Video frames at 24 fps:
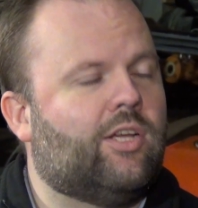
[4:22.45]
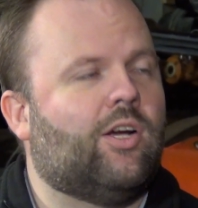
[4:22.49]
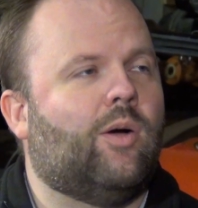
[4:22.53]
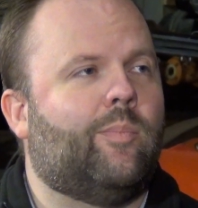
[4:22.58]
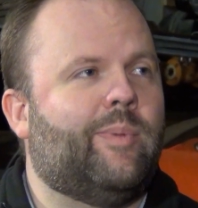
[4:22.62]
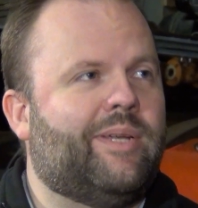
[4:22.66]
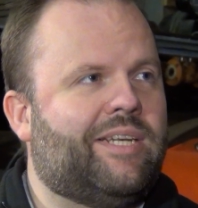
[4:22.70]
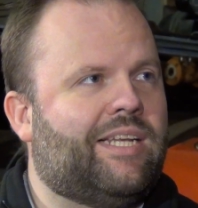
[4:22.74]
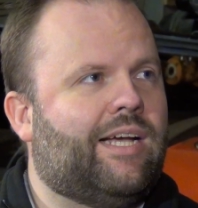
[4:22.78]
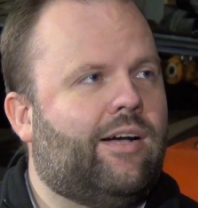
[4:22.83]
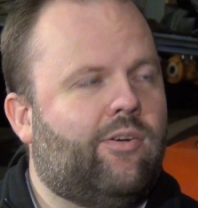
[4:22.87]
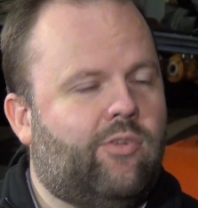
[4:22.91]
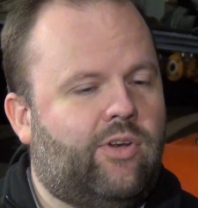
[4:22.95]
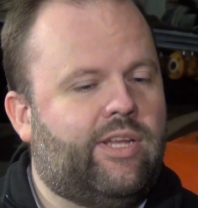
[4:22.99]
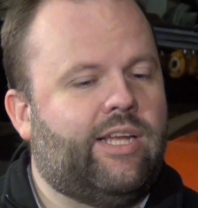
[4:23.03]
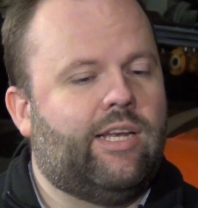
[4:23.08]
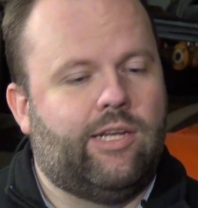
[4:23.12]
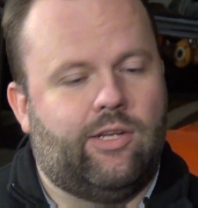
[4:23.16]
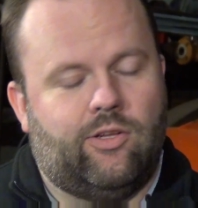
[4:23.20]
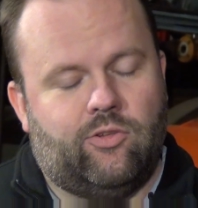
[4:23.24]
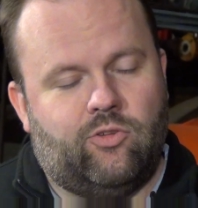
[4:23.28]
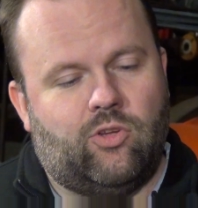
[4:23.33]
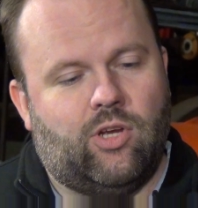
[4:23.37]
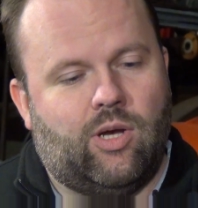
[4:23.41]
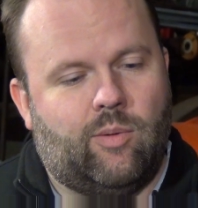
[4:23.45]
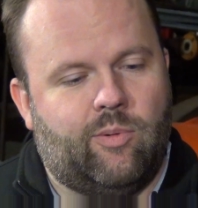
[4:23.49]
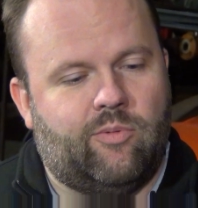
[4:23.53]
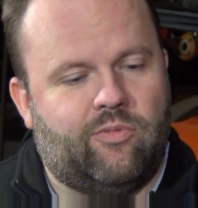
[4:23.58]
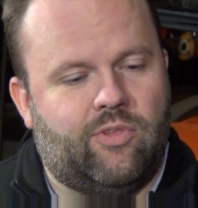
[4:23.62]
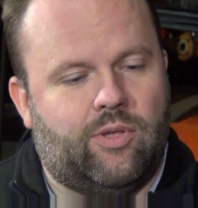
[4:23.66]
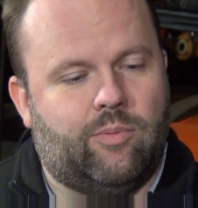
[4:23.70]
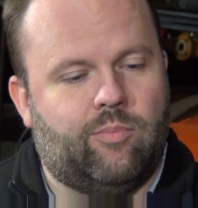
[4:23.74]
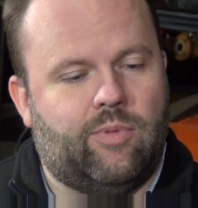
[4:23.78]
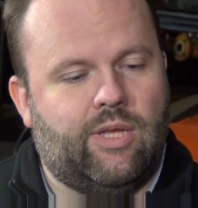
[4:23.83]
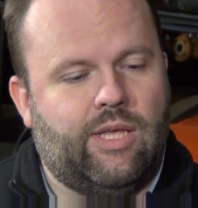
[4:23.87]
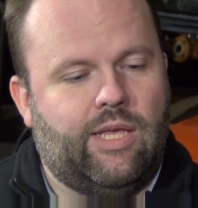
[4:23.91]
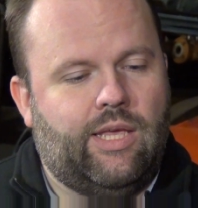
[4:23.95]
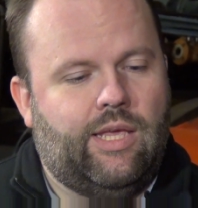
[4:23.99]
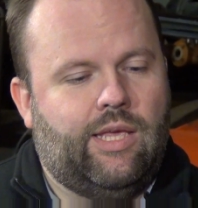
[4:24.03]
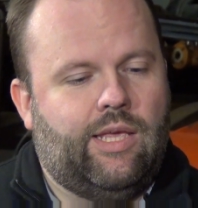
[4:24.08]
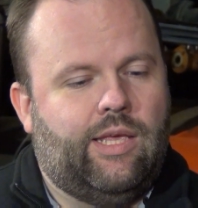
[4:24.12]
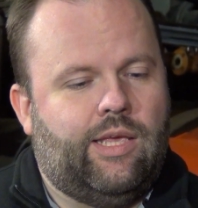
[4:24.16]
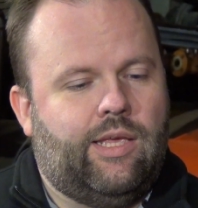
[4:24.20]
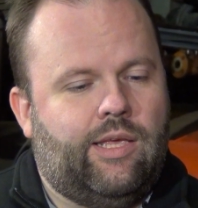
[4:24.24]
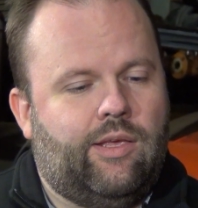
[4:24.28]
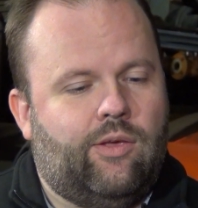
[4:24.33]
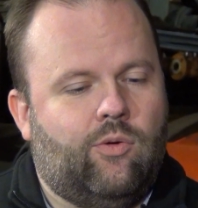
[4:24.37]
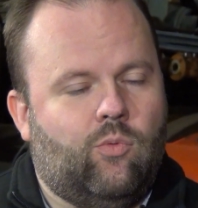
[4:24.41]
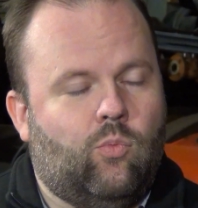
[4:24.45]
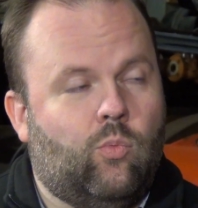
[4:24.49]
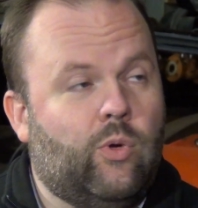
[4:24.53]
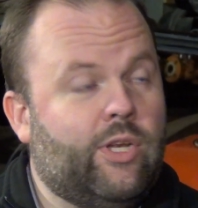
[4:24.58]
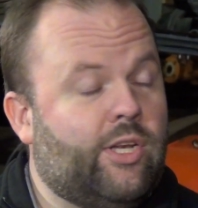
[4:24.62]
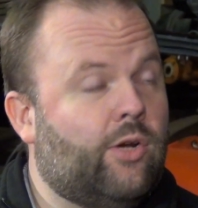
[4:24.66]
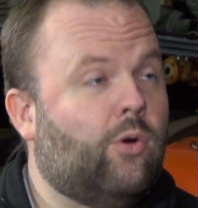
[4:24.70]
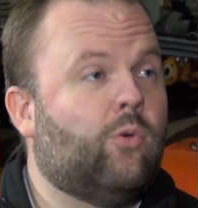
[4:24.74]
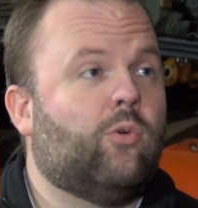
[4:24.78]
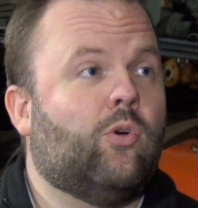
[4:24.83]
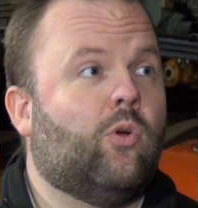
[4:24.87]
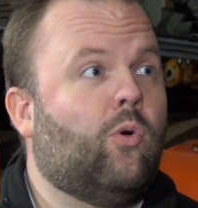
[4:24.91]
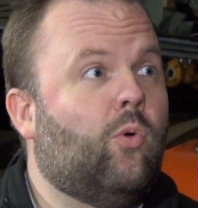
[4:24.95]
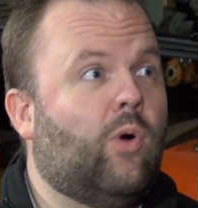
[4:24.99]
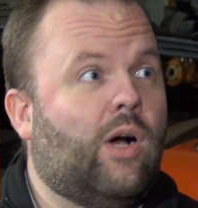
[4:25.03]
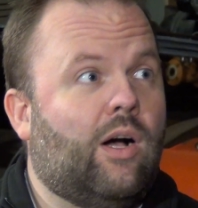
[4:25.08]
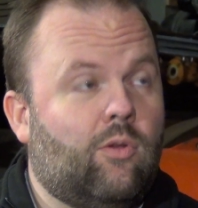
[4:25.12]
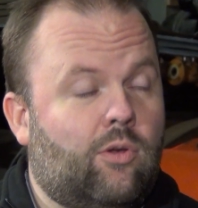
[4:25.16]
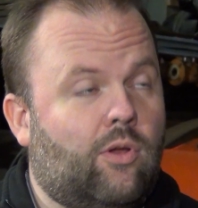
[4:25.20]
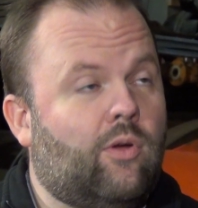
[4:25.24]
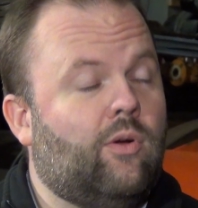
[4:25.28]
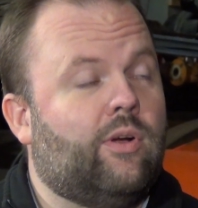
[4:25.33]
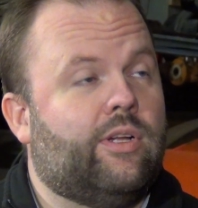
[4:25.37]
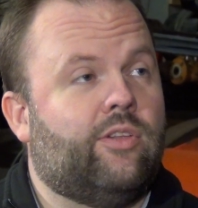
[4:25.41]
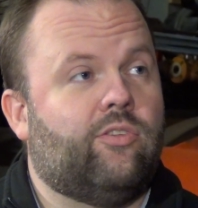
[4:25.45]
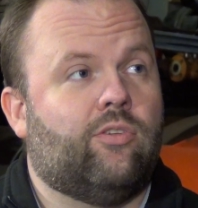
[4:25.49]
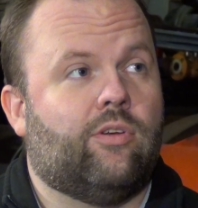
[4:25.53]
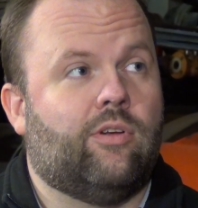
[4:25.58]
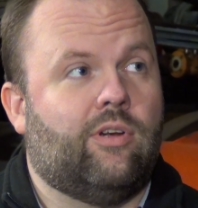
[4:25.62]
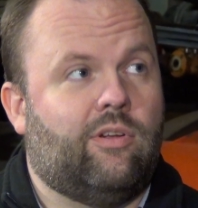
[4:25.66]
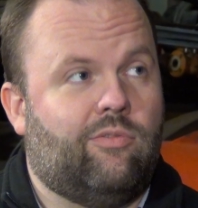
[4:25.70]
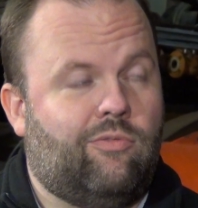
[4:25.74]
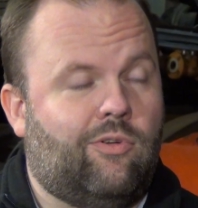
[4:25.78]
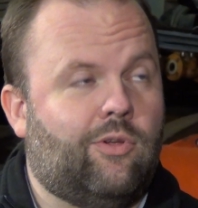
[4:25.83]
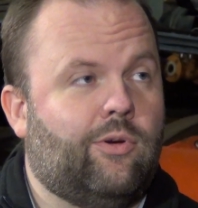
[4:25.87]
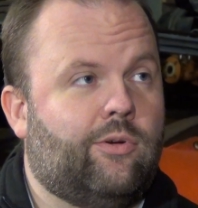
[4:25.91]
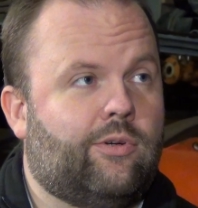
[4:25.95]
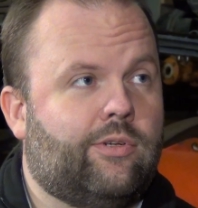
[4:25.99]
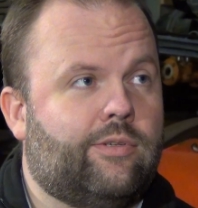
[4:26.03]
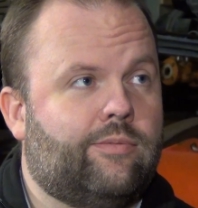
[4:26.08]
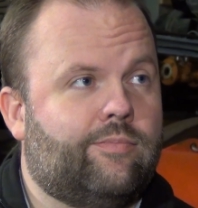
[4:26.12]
coming down nearly on top of them, we don't know how long it's going to float.